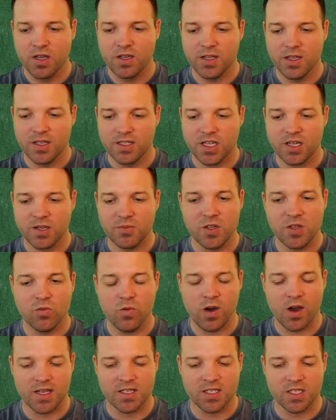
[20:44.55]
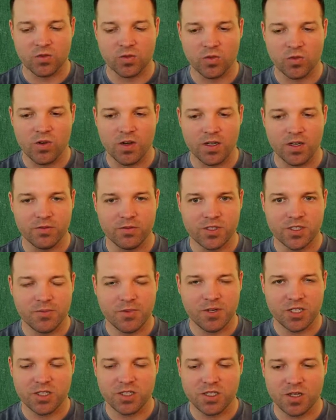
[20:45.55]
it's going to be y is equal to 1, which I'm
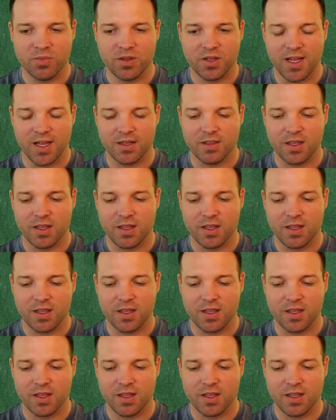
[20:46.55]
actually going to plot